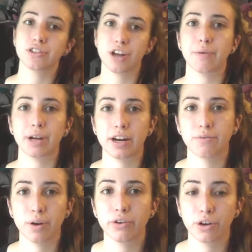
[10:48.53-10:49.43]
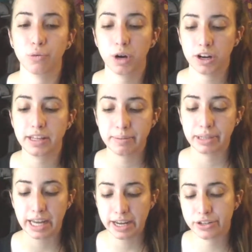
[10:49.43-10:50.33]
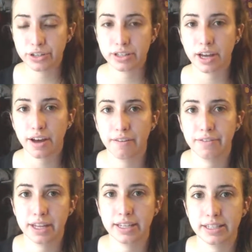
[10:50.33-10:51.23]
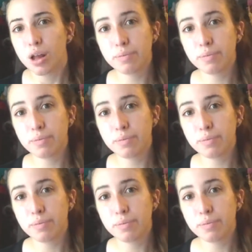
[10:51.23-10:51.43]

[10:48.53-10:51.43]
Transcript: So now we're kind of wondering, what are the implications of this?